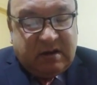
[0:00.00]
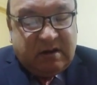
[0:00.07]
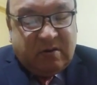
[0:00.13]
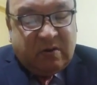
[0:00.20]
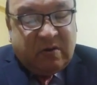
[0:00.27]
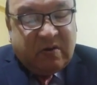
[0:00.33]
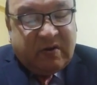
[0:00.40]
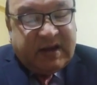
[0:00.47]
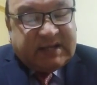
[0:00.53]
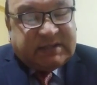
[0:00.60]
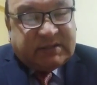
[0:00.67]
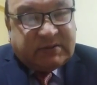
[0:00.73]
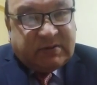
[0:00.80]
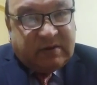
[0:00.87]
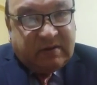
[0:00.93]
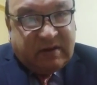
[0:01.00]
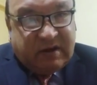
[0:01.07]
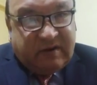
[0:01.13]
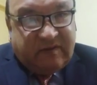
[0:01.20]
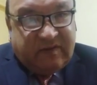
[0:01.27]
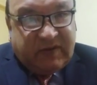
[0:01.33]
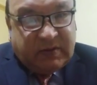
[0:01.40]
or rest on
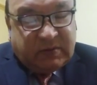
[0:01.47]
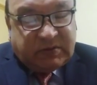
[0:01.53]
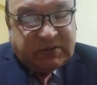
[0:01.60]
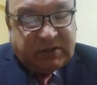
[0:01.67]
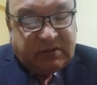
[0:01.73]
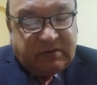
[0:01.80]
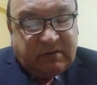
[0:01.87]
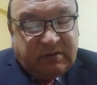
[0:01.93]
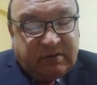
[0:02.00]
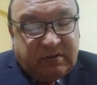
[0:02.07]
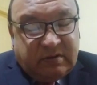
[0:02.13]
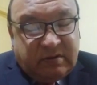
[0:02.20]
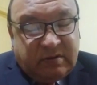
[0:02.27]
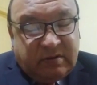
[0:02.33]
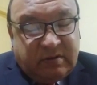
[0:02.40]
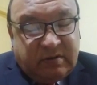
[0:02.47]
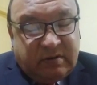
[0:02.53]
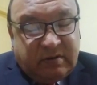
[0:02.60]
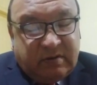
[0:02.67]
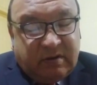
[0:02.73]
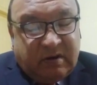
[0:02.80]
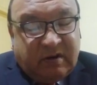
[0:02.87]
confusion
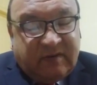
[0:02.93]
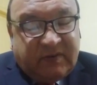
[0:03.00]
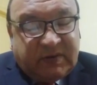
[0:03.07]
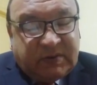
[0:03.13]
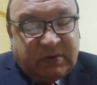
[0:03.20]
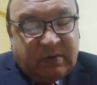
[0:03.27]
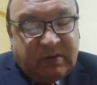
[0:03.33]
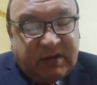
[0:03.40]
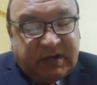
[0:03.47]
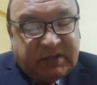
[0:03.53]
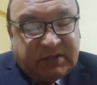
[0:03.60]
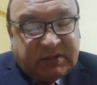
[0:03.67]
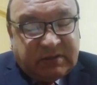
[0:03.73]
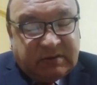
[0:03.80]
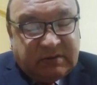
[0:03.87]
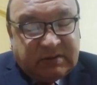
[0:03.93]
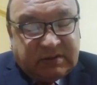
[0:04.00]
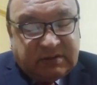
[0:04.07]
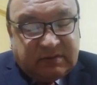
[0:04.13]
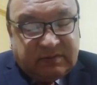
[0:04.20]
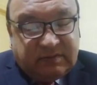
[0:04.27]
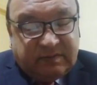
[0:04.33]
of two
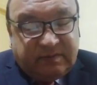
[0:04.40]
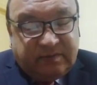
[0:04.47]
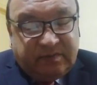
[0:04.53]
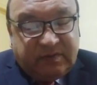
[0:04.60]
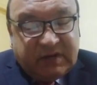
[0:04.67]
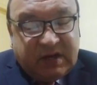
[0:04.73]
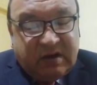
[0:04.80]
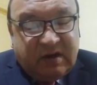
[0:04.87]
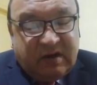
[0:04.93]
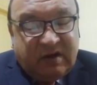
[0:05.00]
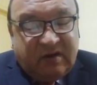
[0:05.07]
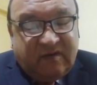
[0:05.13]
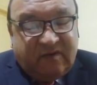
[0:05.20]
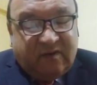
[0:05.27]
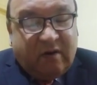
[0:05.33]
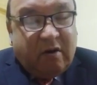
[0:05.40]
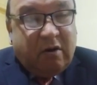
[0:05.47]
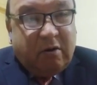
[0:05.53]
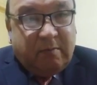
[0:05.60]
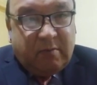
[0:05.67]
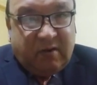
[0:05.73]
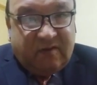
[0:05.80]
nations
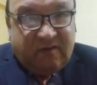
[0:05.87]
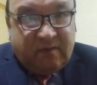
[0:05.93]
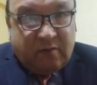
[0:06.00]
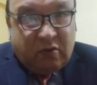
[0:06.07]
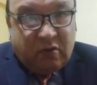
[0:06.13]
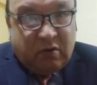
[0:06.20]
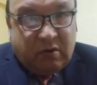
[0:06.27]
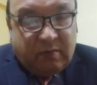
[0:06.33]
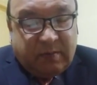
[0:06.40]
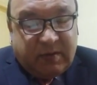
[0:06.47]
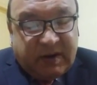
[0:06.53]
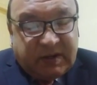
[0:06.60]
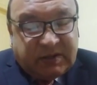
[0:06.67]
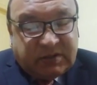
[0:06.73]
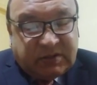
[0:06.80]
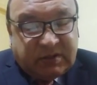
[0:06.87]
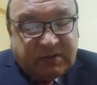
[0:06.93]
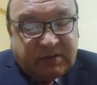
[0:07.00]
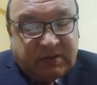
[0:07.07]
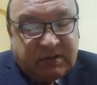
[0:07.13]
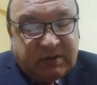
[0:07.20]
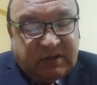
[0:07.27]
form of moral pressure
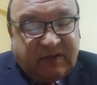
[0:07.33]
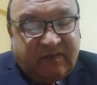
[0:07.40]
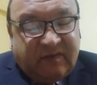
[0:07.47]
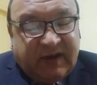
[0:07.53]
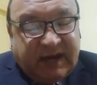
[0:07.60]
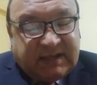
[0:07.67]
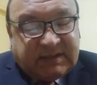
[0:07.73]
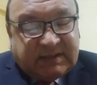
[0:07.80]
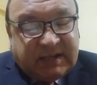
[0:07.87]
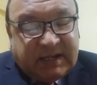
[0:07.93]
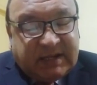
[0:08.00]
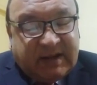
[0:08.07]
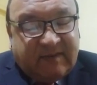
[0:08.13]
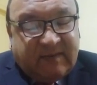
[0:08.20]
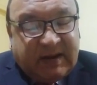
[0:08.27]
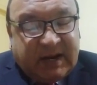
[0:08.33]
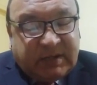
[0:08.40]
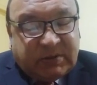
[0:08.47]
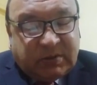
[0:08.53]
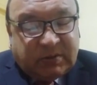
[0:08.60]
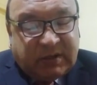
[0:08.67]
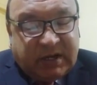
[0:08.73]
the facts that have
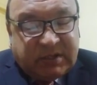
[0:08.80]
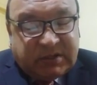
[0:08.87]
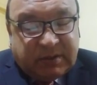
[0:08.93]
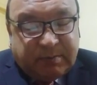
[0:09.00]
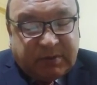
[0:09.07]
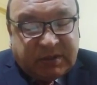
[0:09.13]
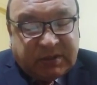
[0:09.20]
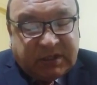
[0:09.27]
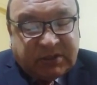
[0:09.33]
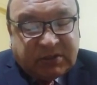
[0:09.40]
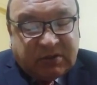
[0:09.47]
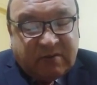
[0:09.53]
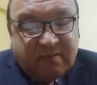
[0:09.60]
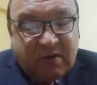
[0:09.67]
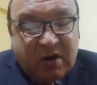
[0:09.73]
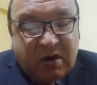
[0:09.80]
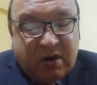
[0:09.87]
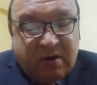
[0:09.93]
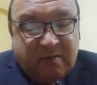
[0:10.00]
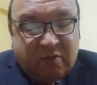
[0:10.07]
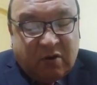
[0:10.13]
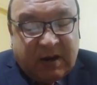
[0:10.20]
led to the interpretation
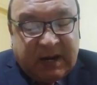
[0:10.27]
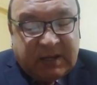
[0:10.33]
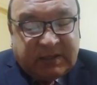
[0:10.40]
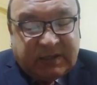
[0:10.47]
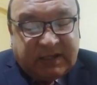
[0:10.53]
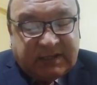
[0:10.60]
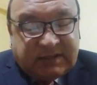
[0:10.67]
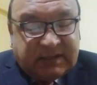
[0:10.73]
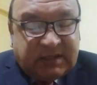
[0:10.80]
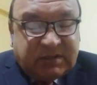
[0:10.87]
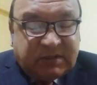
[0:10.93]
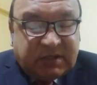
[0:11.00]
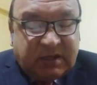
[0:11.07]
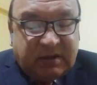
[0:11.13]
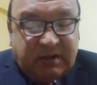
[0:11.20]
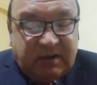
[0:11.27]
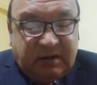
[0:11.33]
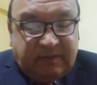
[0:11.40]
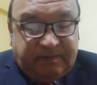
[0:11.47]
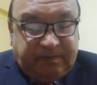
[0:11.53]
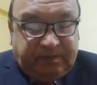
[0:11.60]
of morality is internal